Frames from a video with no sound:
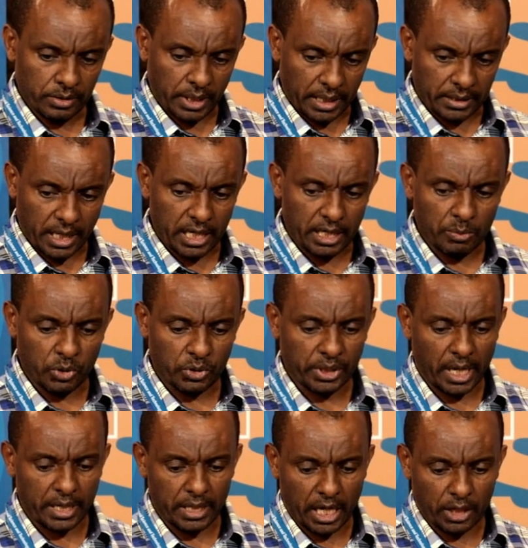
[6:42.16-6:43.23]
titanium
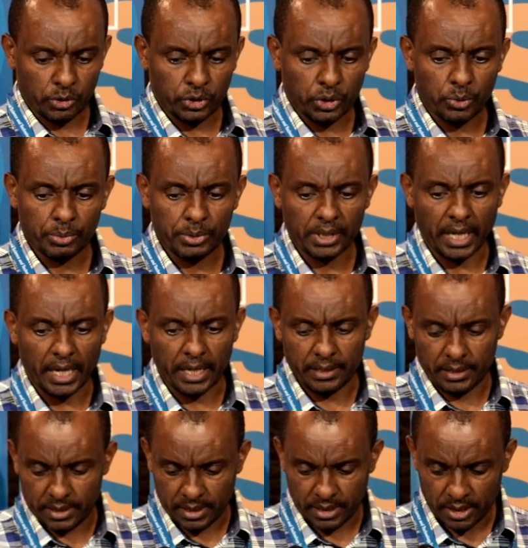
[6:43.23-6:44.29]
oxide nanotubes,
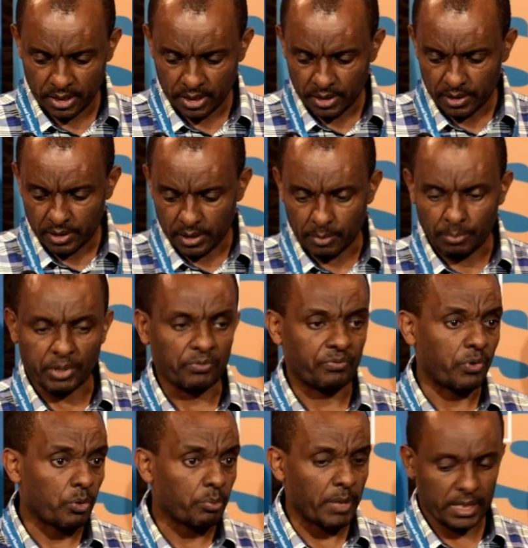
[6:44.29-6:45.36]
and the
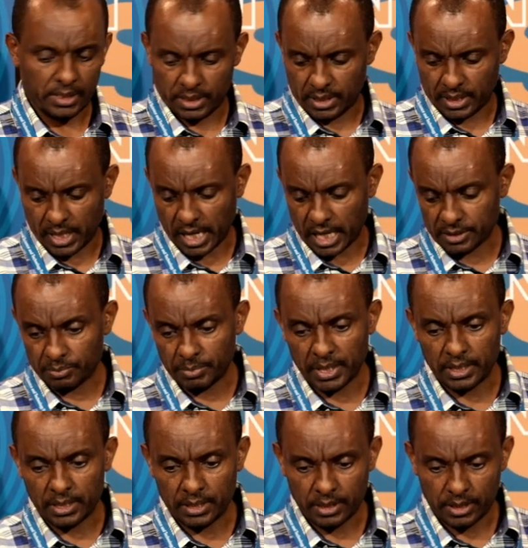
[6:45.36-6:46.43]
performance has
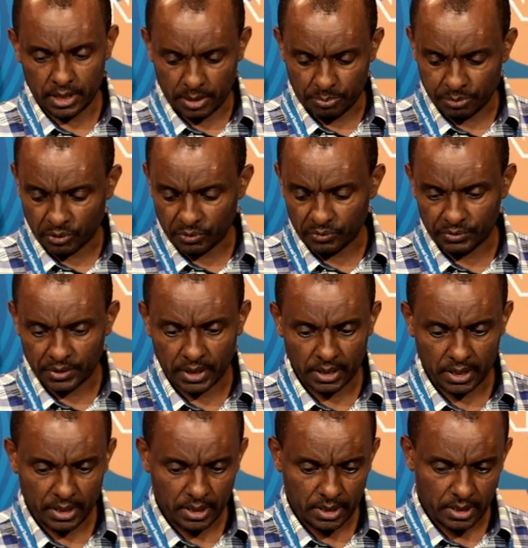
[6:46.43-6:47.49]
been improved
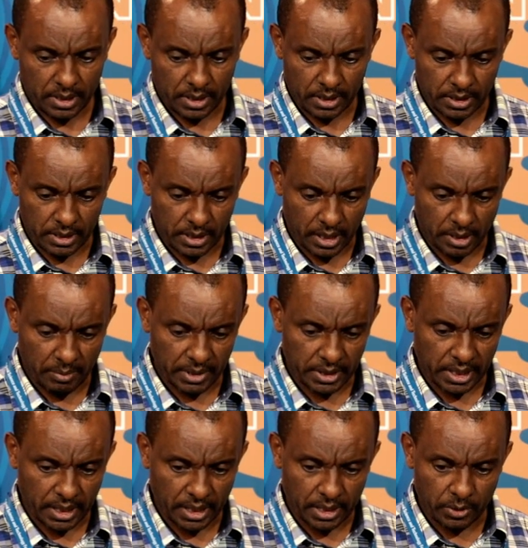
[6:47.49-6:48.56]

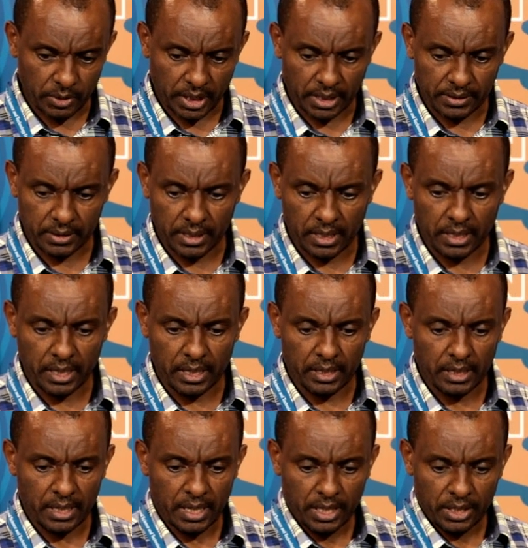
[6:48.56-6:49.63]
dramatically. You can see
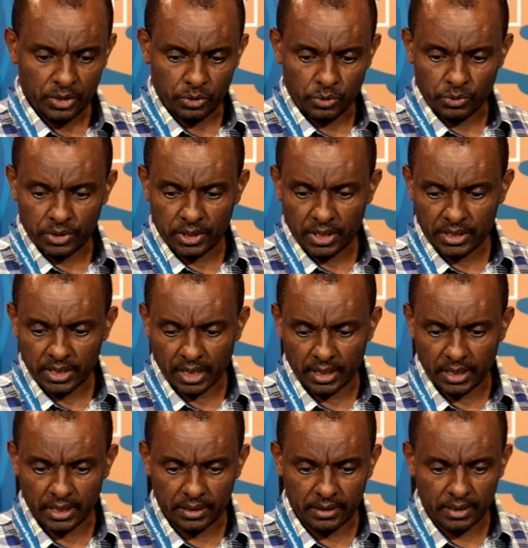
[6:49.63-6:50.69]
here, you see
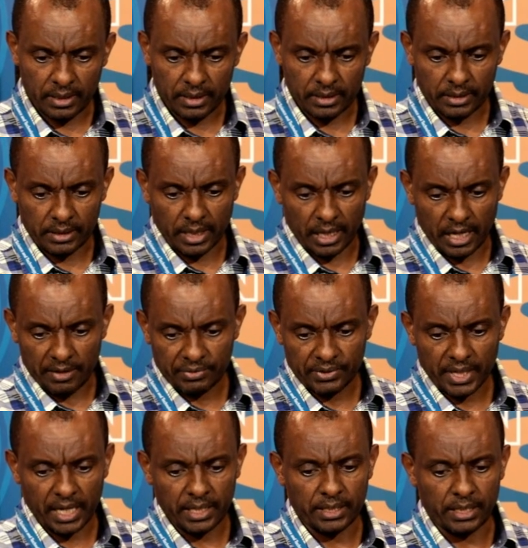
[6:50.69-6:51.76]
the left
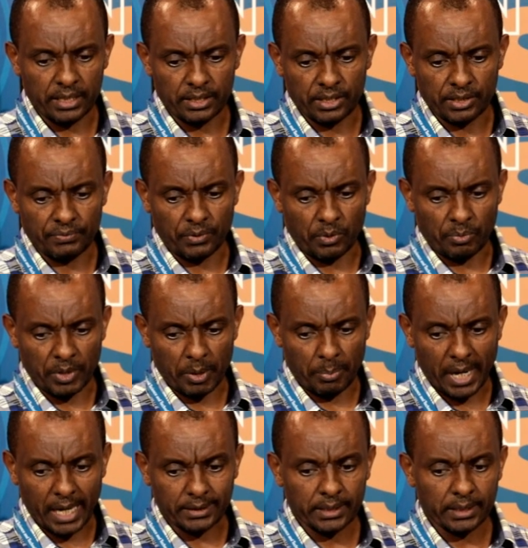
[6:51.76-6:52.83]
side is from the
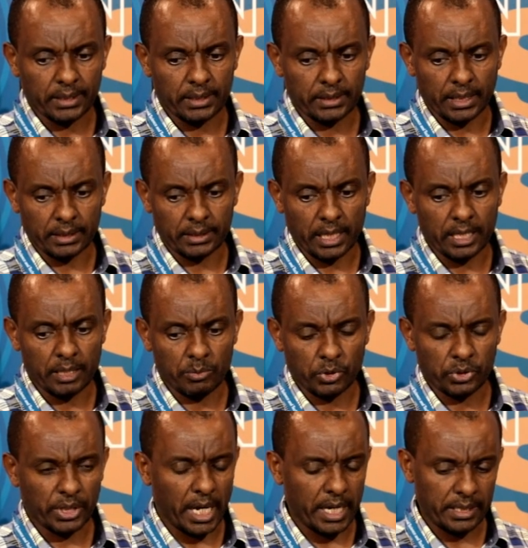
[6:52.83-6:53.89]
particle titanium
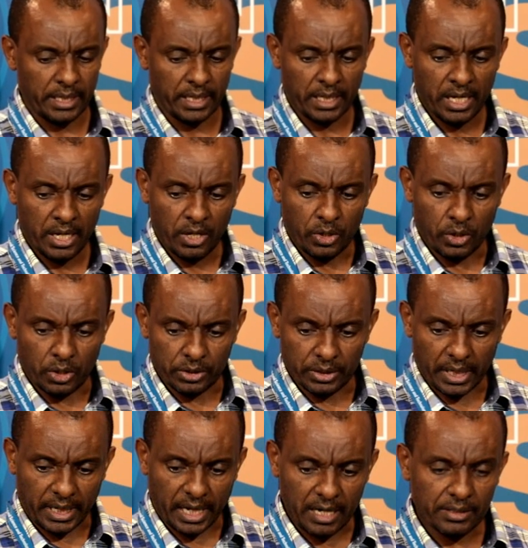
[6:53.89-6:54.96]
oxide, or
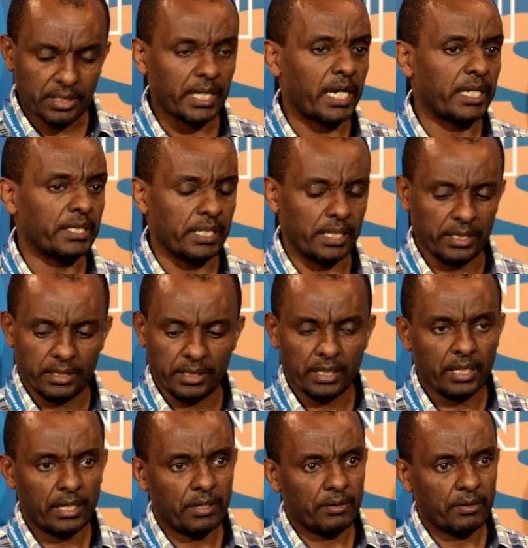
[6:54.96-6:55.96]
the right side is